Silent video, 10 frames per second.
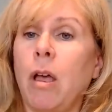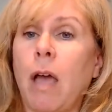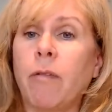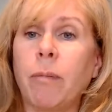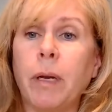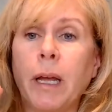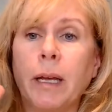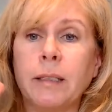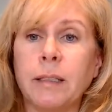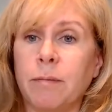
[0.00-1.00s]
everybody
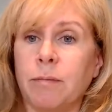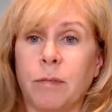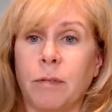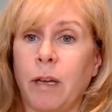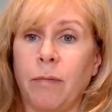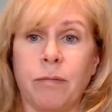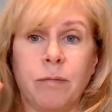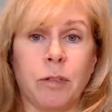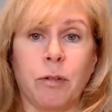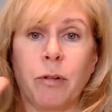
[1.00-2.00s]
you have
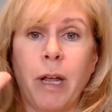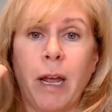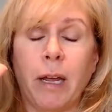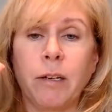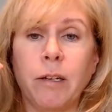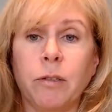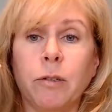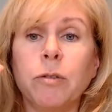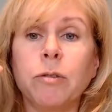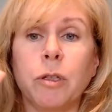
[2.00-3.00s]
your own hand. You
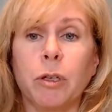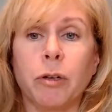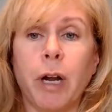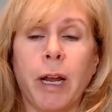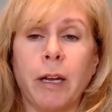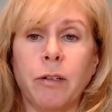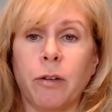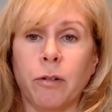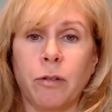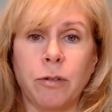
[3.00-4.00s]
use your hand. You
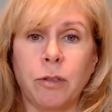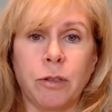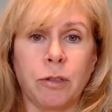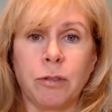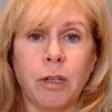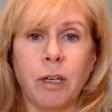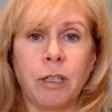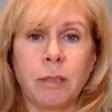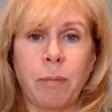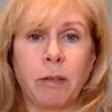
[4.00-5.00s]
don't use your
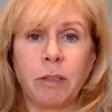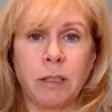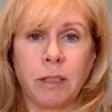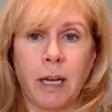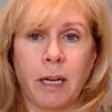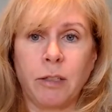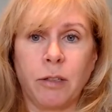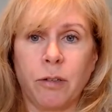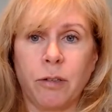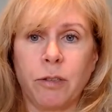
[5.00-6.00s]
spouse's hand. You
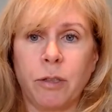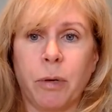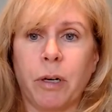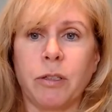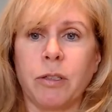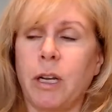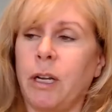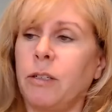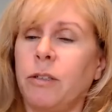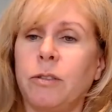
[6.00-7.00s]
don't use your partner's
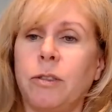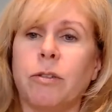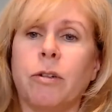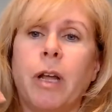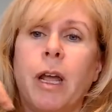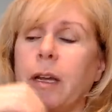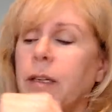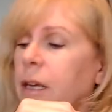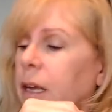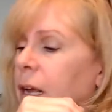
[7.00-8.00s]
hand. You use your own hand.
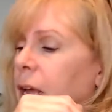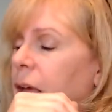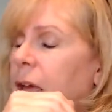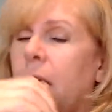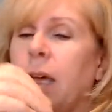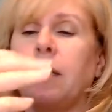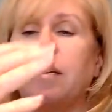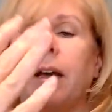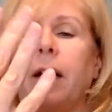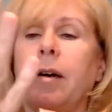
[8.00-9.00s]
And
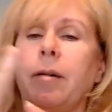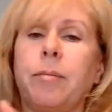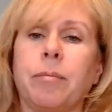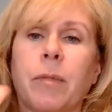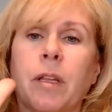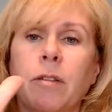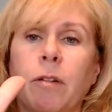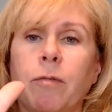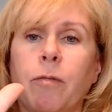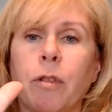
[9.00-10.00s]

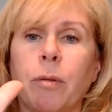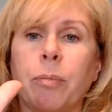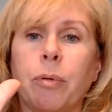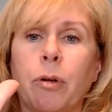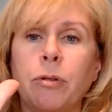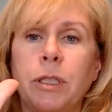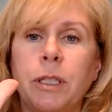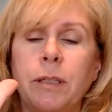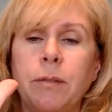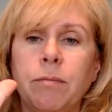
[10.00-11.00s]
so for the
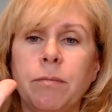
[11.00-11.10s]
protein,